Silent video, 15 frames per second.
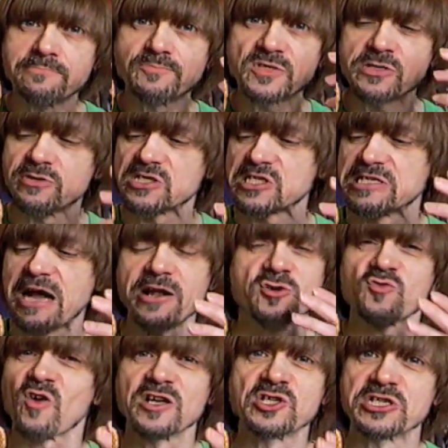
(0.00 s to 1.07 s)
So it's not
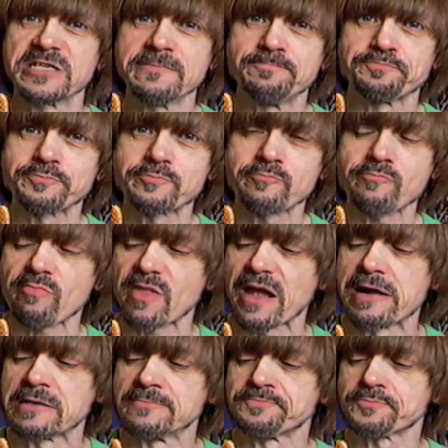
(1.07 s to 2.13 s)
crunchy,
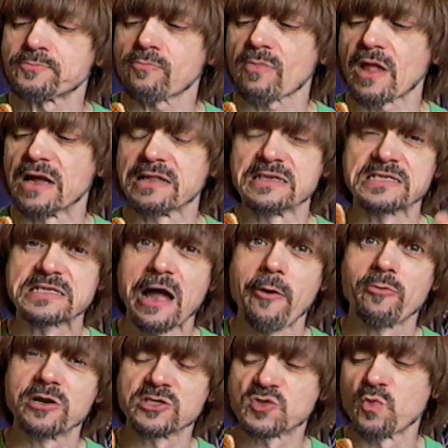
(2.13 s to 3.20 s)
at least not
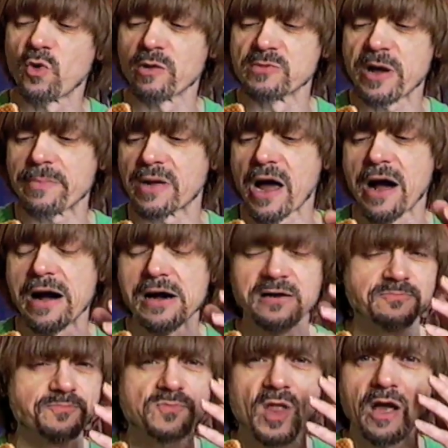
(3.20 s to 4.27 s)
when it's warmed up.
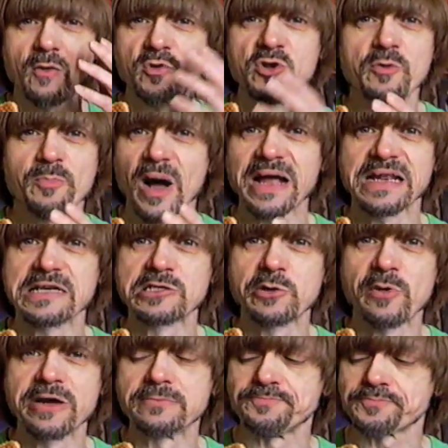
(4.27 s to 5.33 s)
When you bite into
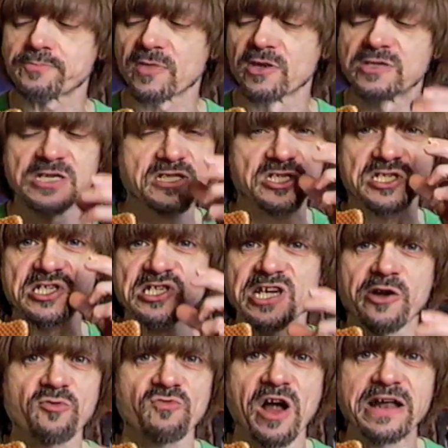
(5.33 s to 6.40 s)
it, your teeth just
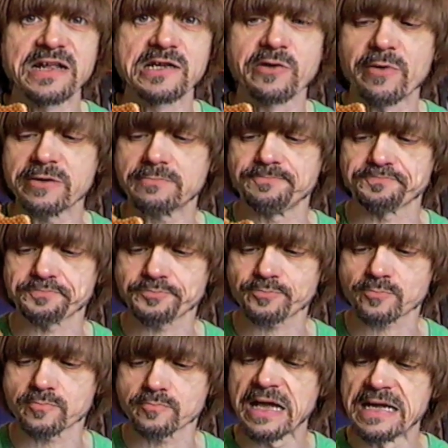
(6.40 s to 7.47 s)
sink right into it.
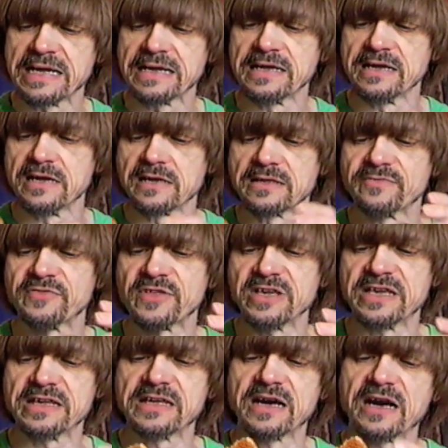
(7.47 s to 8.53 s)

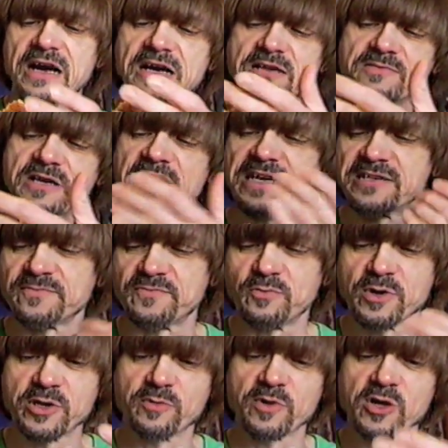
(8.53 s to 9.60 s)
The kind of
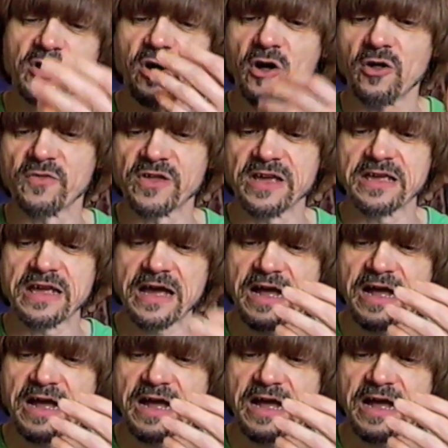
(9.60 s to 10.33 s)
what you would call the